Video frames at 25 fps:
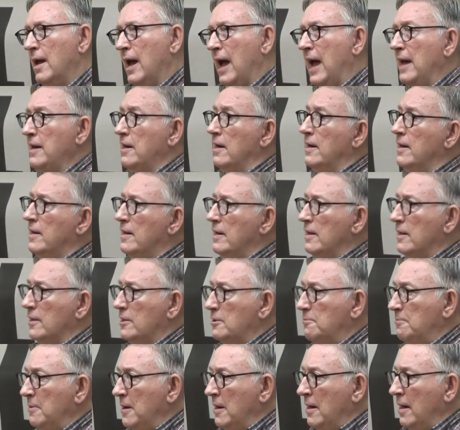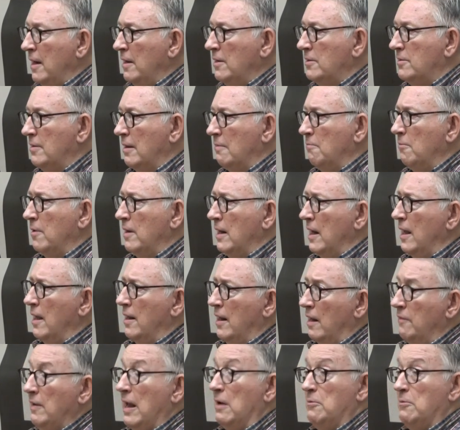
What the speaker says: I had a little experience that when I arrived,